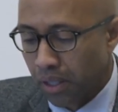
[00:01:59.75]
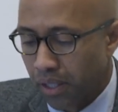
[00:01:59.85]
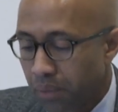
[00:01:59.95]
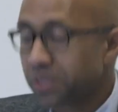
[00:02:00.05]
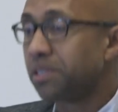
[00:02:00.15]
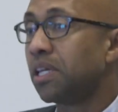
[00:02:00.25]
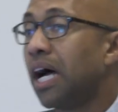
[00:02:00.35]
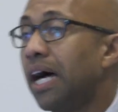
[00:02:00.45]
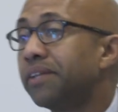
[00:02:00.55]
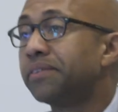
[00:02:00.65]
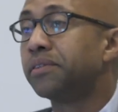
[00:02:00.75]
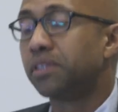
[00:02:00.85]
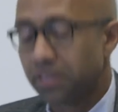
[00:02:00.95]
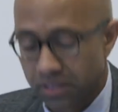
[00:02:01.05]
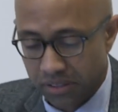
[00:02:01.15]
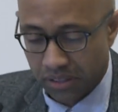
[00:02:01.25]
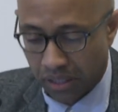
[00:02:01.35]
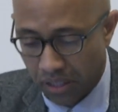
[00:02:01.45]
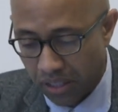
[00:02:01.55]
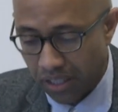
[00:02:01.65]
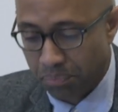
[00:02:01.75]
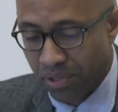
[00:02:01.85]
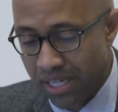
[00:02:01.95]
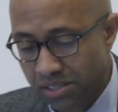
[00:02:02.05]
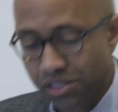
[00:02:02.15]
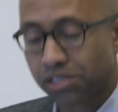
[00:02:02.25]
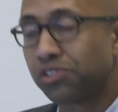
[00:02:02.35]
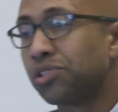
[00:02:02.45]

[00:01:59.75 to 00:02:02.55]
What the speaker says: It was not a process of